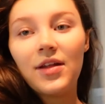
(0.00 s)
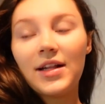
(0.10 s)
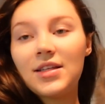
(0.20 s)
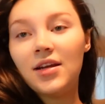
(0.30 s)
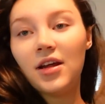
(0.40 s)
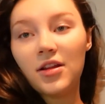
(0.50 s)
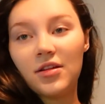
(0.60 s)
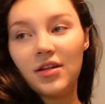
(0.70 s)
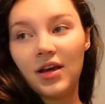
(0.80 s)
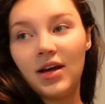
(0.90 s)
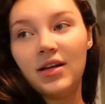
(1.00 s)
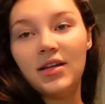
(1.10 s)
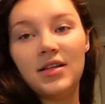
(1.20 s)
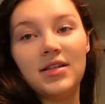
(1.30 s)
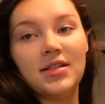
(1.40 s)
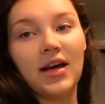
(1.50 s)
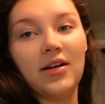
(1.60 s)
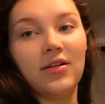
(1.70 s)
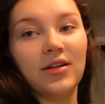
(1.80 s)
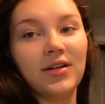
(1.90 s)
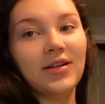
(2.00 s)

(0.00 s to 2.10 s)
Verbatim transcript: that's another thing I need to decide on.